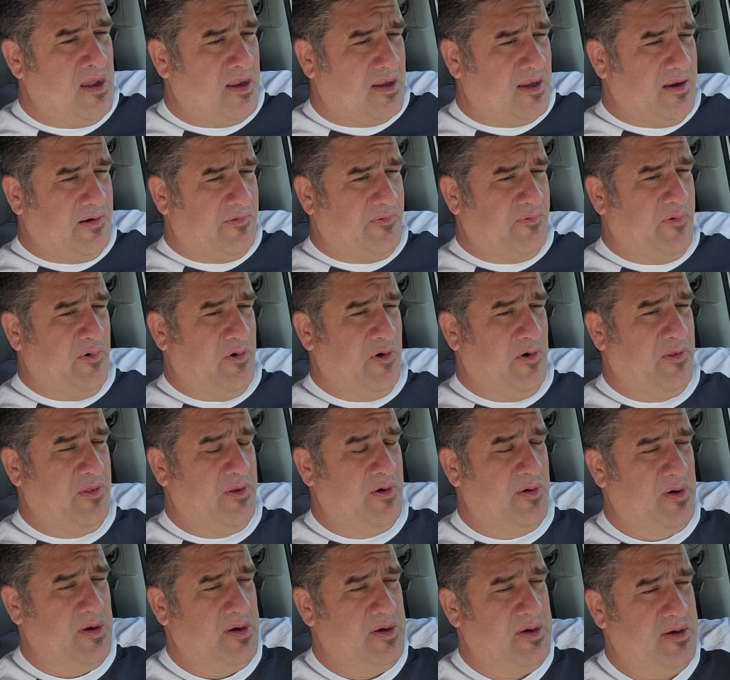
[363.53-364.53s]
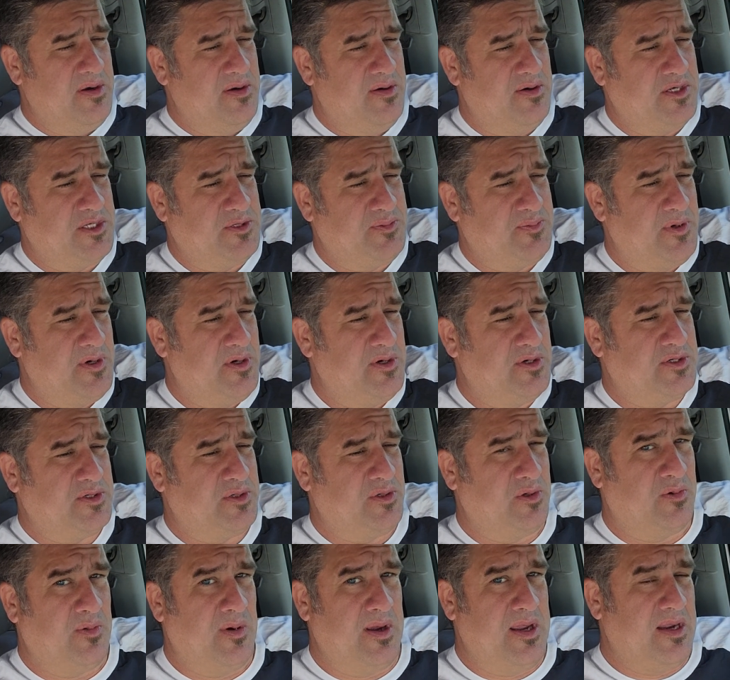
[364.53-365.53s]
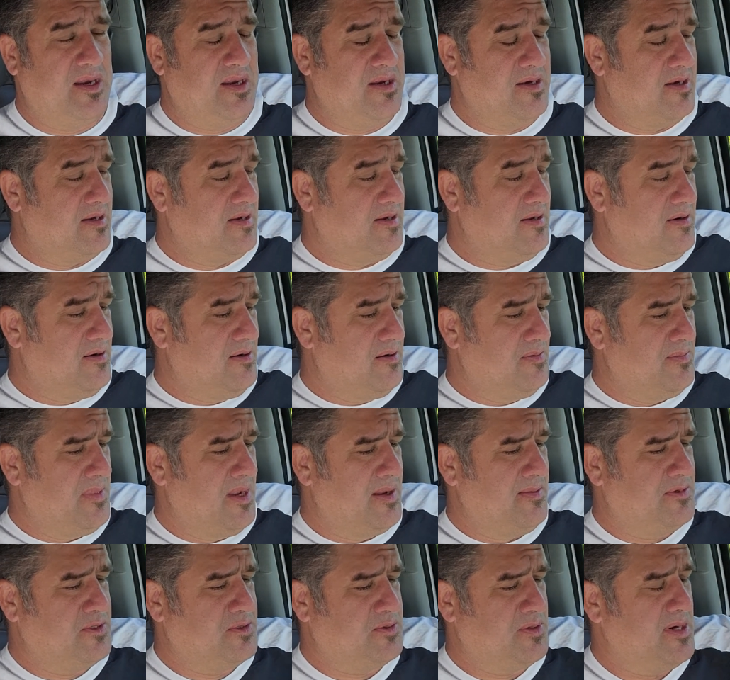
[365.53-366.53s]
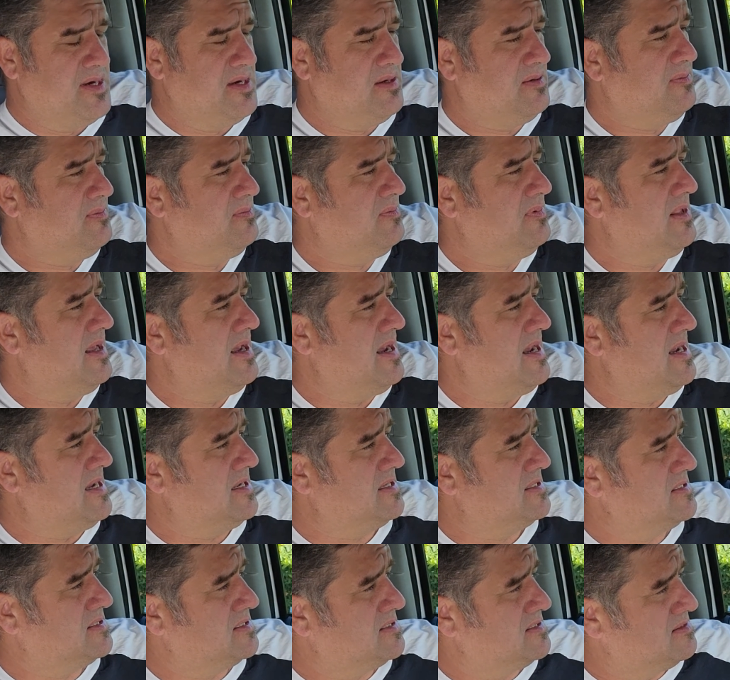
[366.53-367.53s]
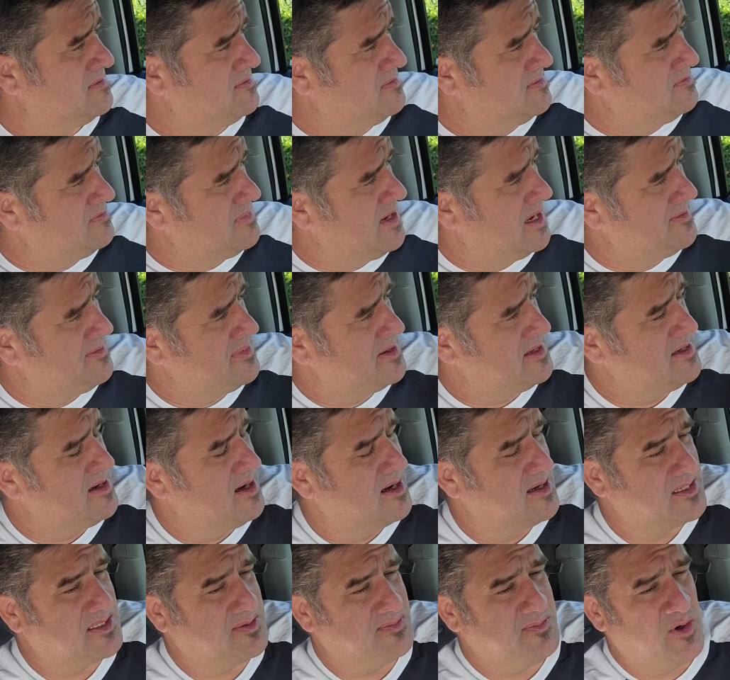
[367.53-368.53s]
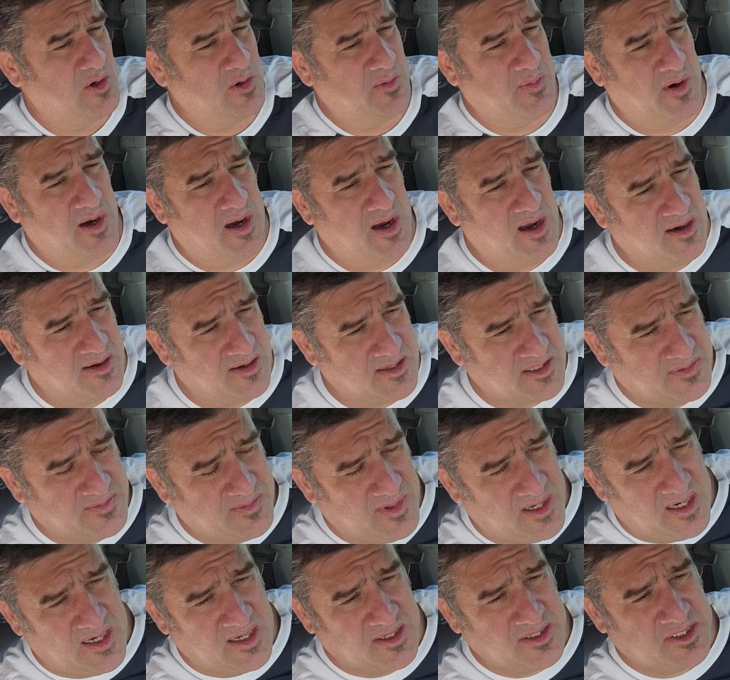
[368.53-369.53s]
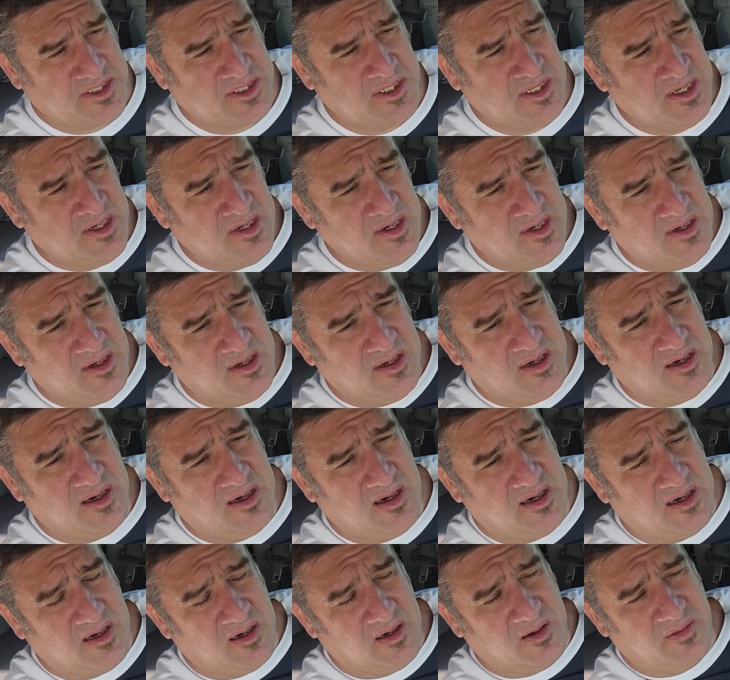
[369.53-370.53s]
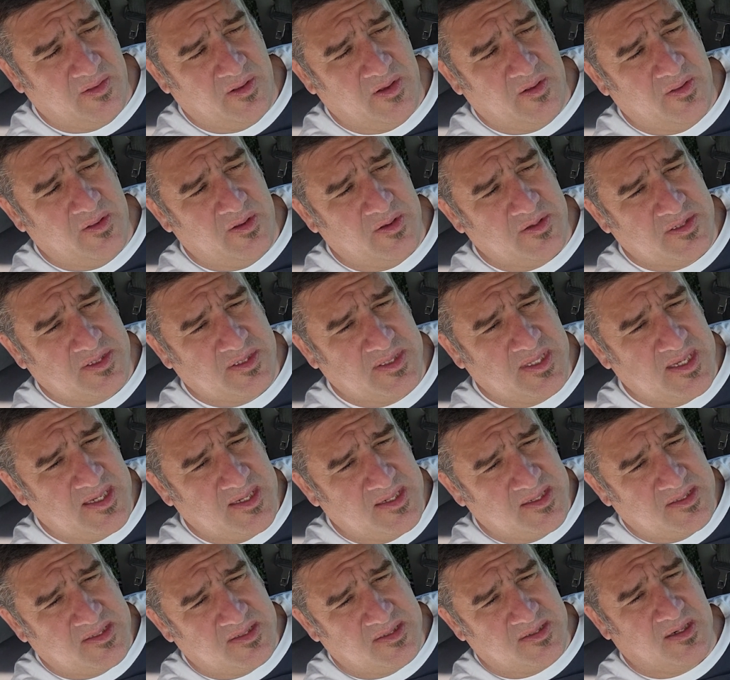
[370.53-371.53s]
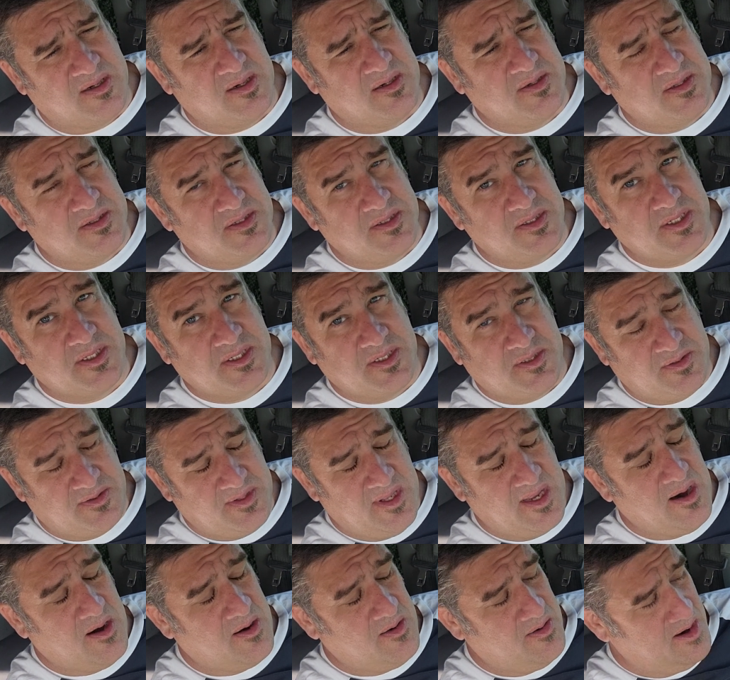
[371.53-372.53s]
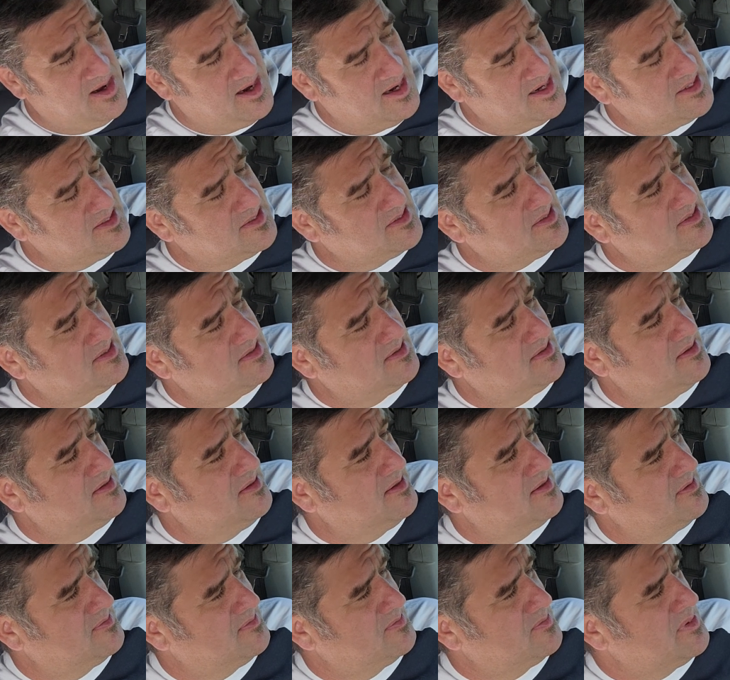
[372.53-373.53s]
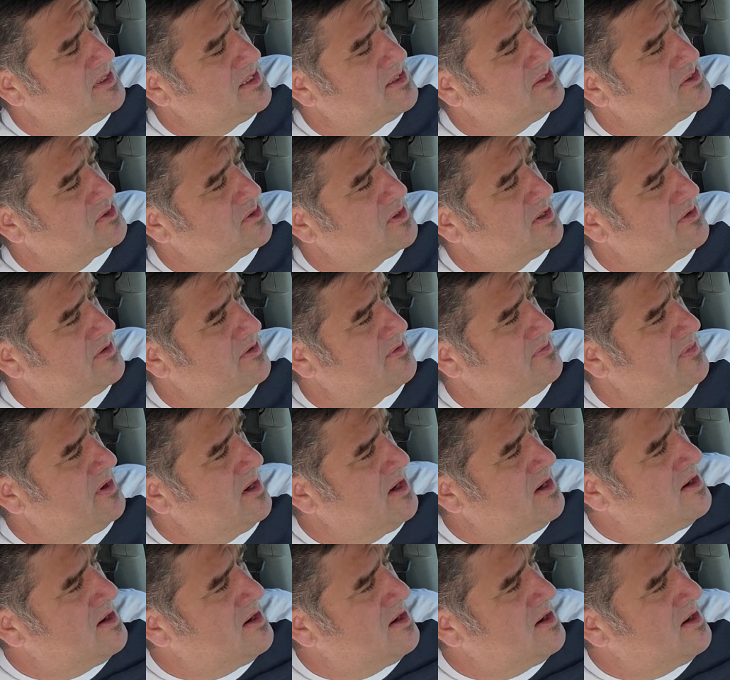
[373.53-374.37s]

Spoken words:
Get further into your spiritual awakening, maybe drink less, maybe not smoke pot as much, although those things they are nice and we enjoy them.